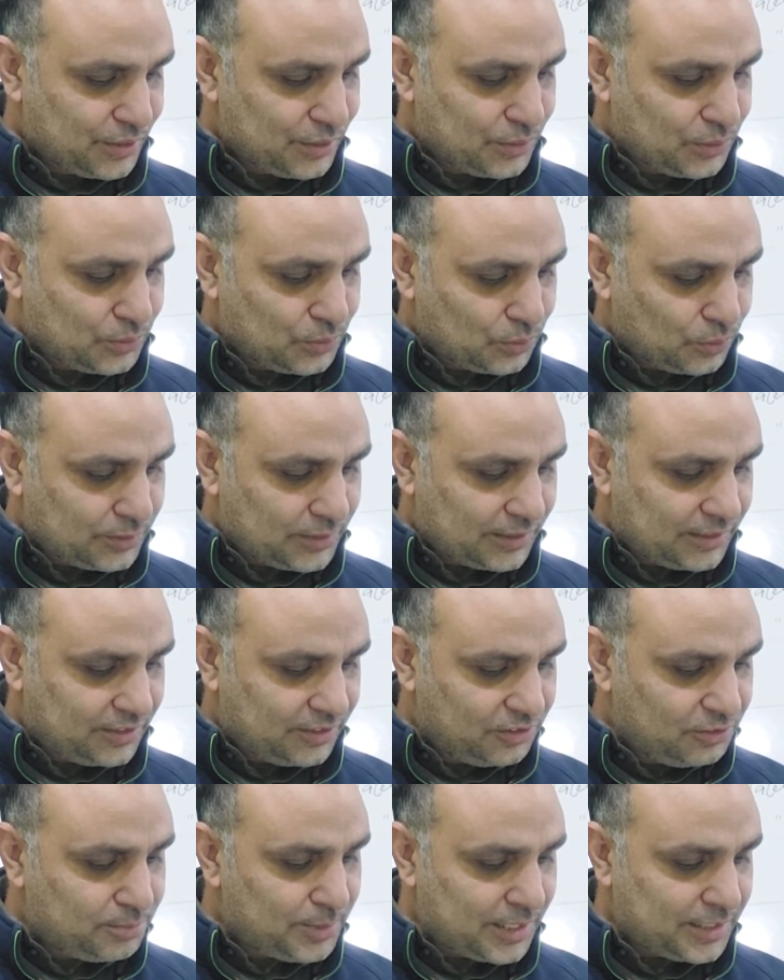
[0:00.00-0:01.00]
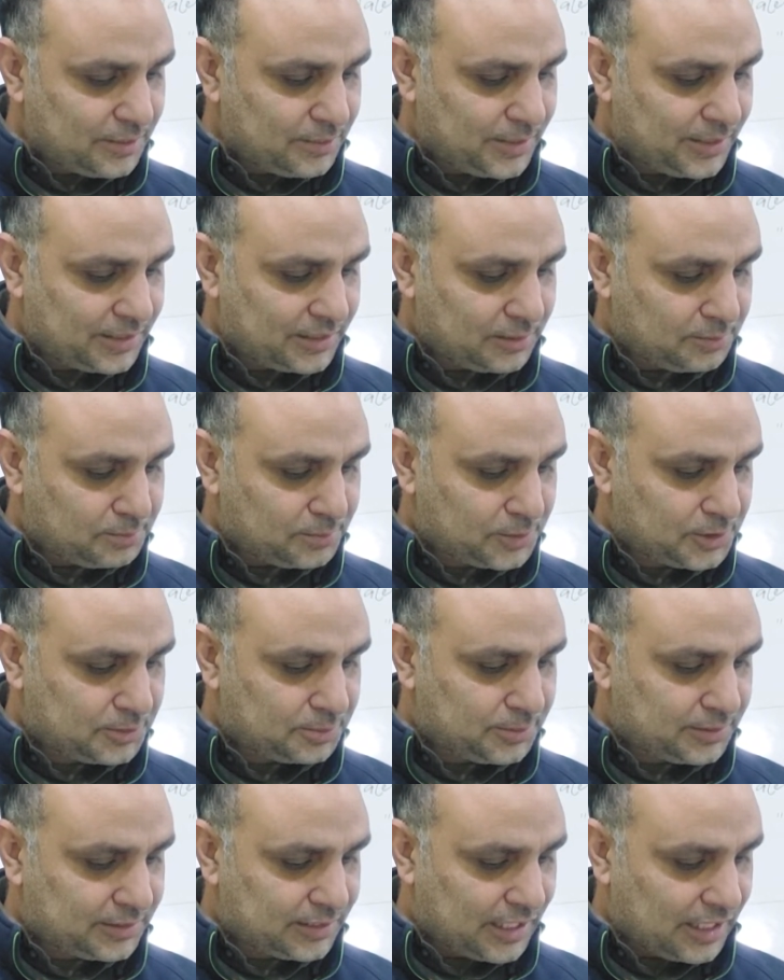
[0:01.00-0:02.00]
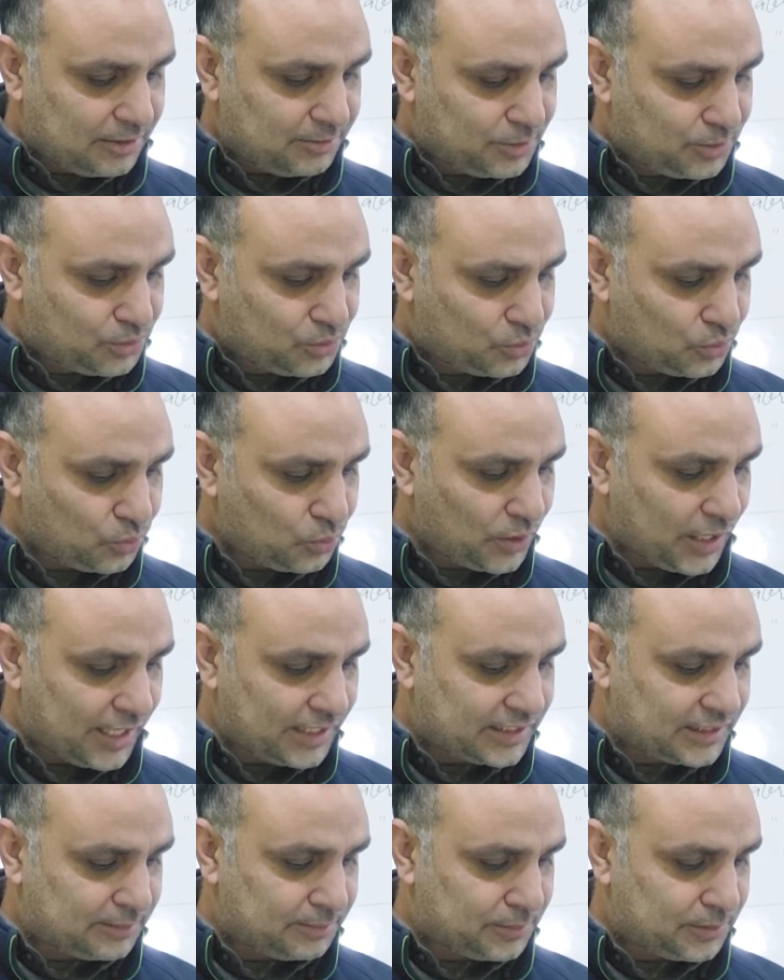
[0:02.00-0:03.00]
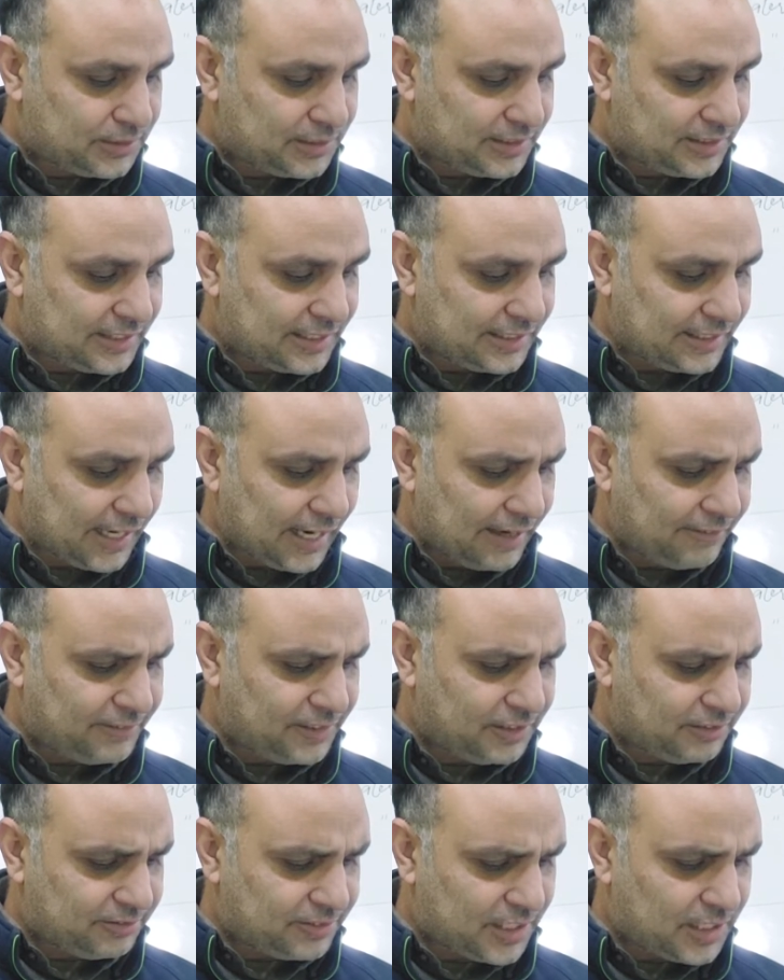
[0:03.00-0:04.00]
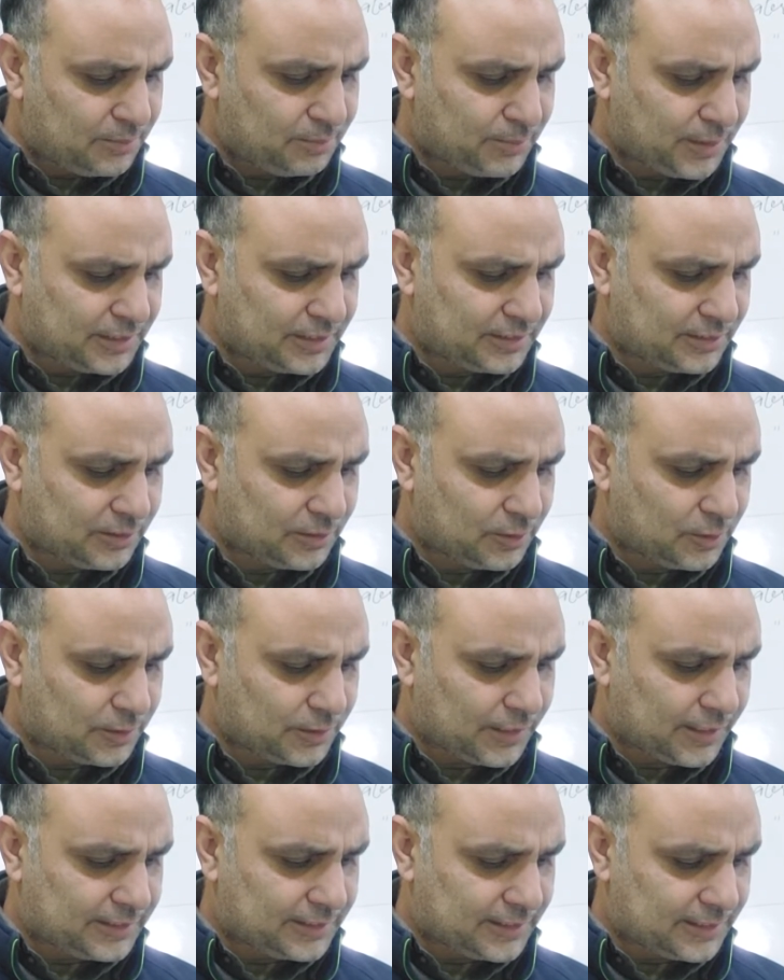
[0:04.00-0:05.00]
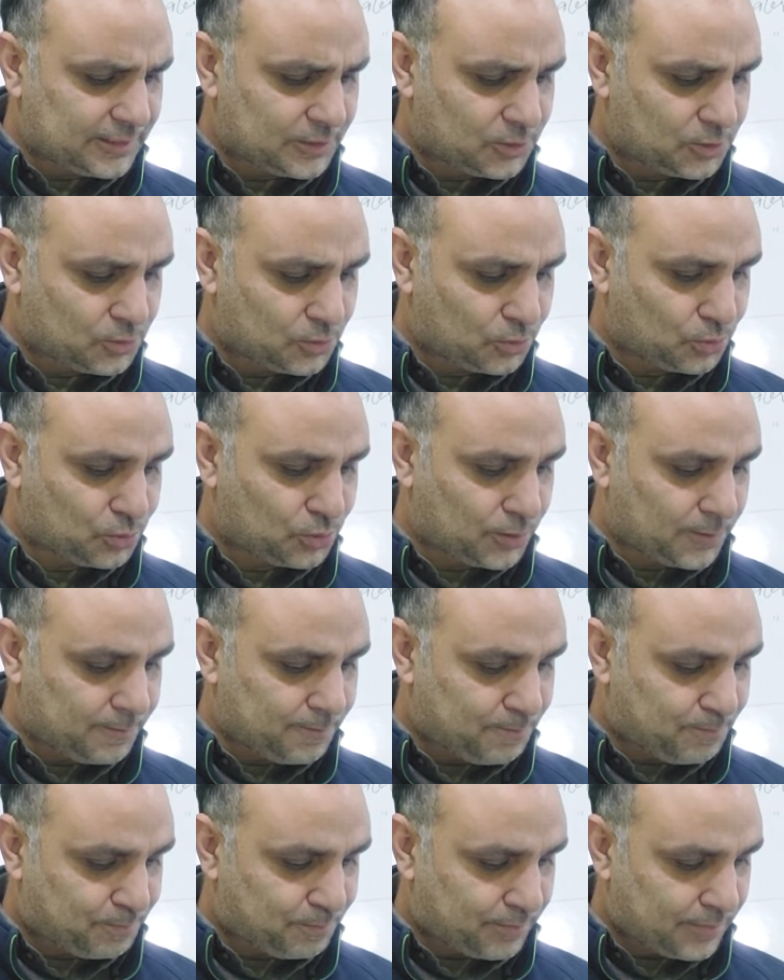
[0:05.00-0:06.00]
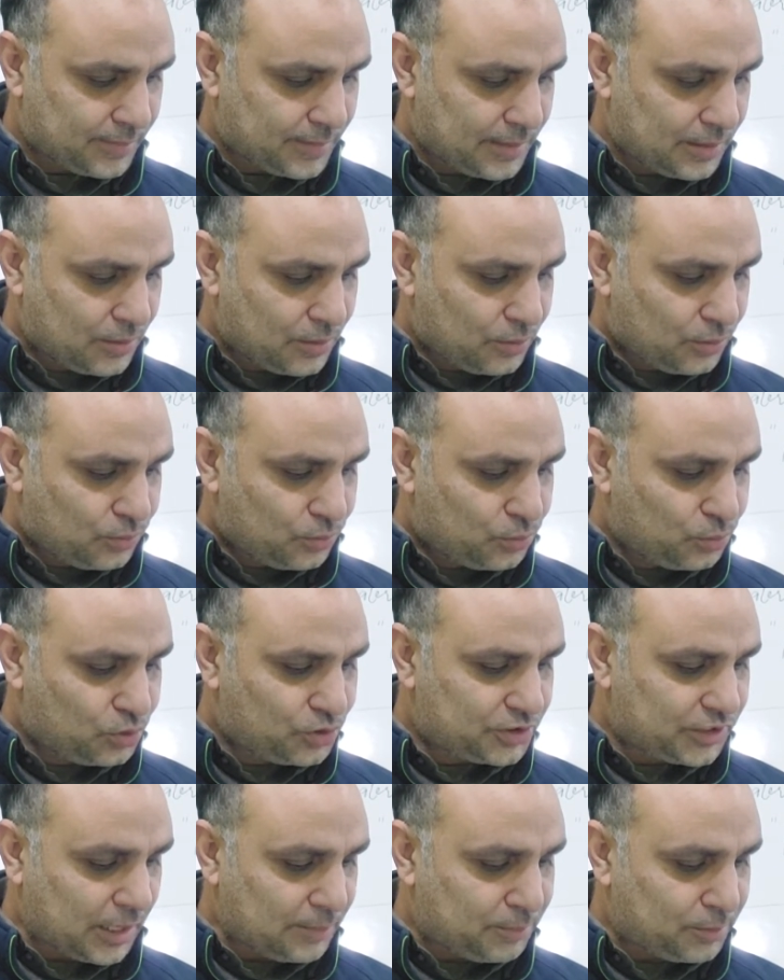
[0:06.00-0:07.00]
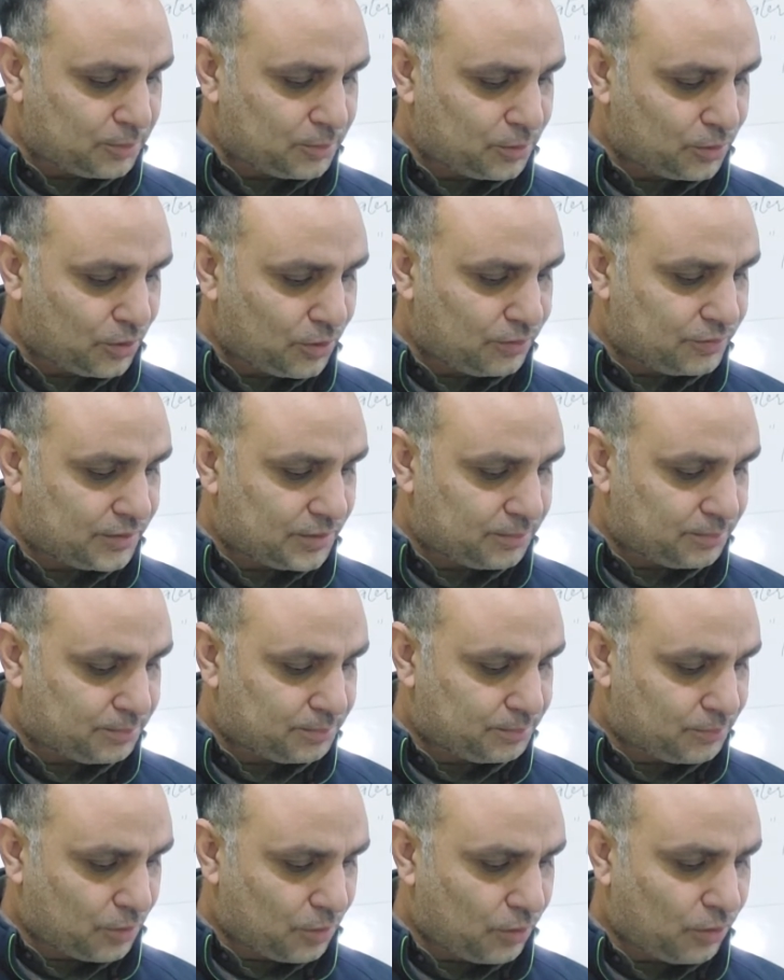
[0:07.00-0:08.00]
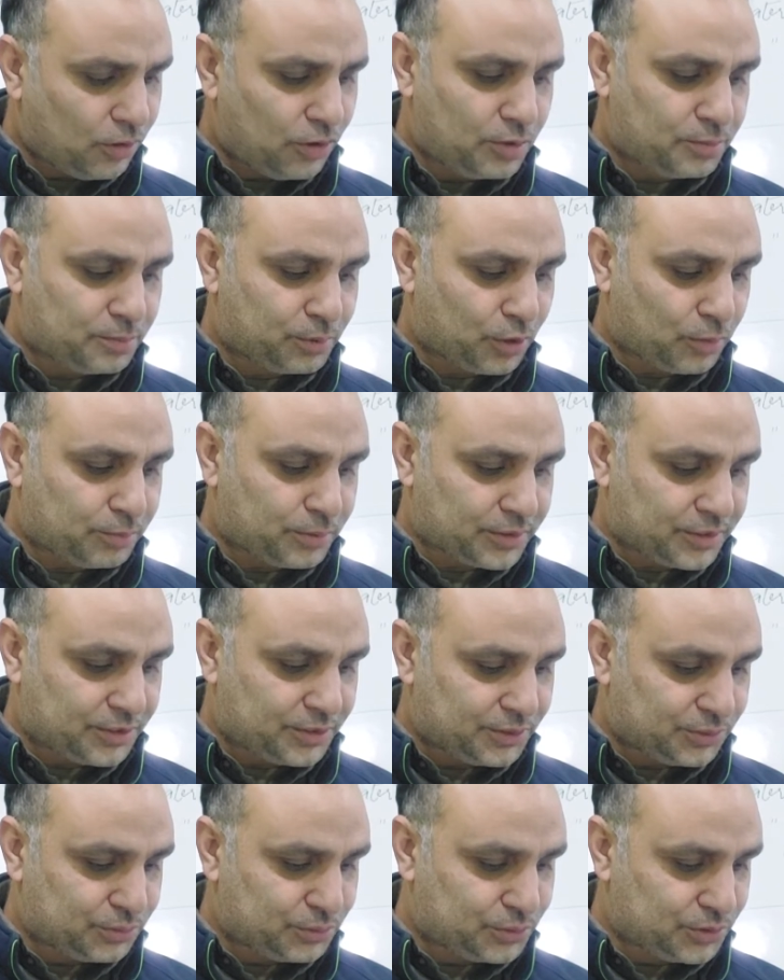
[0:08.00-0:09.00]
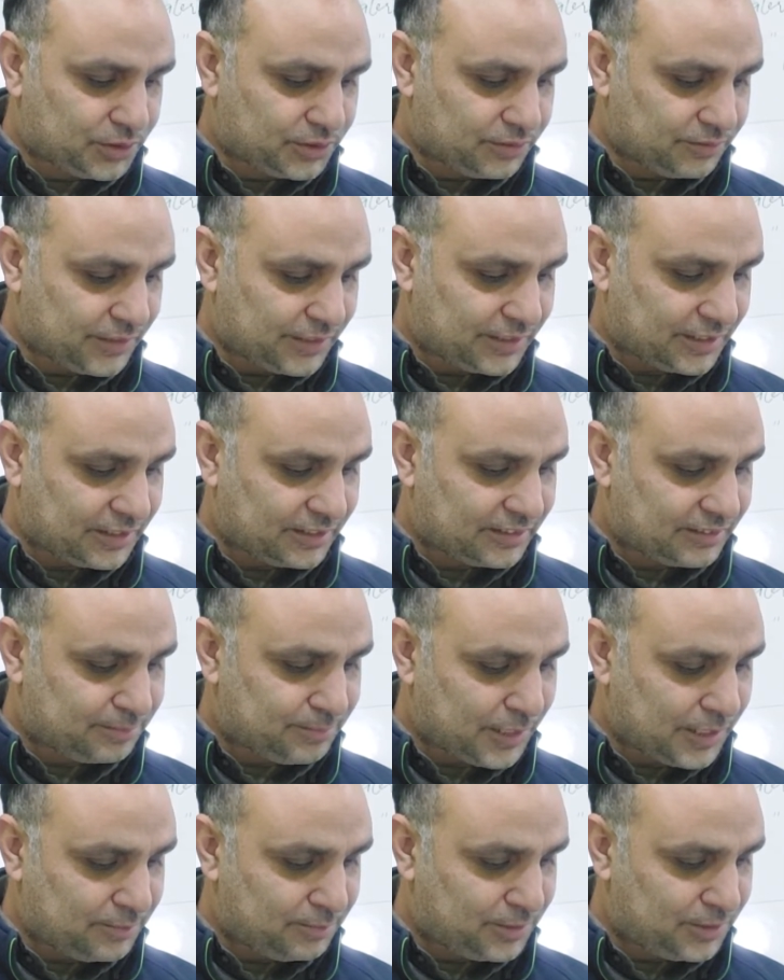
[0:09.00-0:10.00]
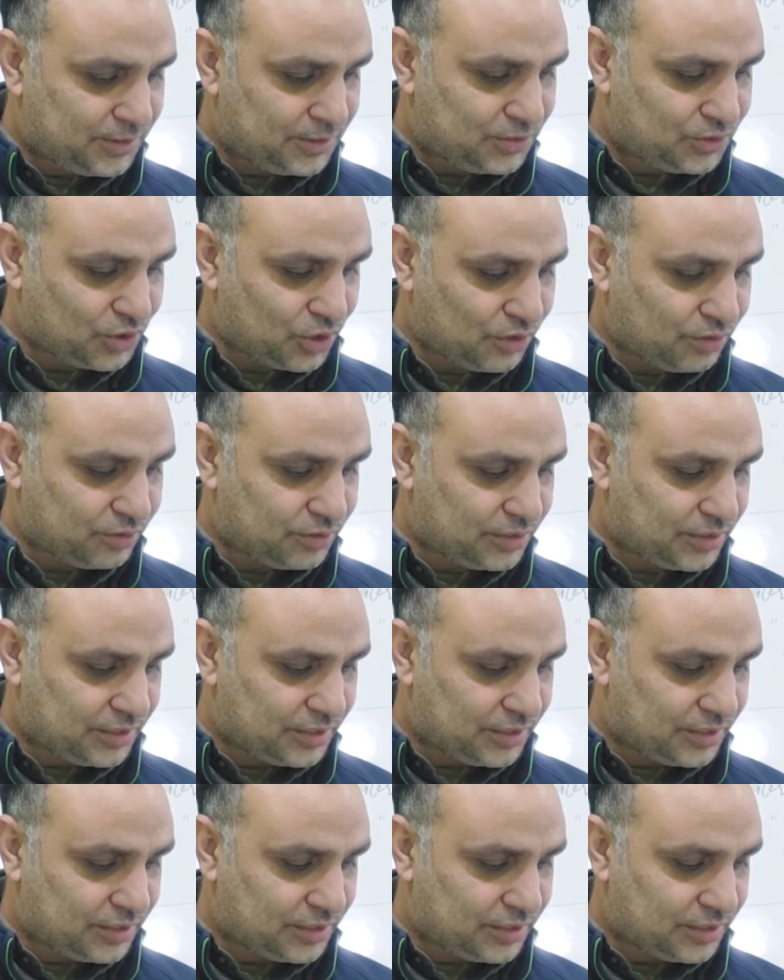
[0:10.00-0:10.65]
so the new mathematical principles can be so exhibited that everyone must recognize its truth, who is capable of the all proper intuition, whether by means of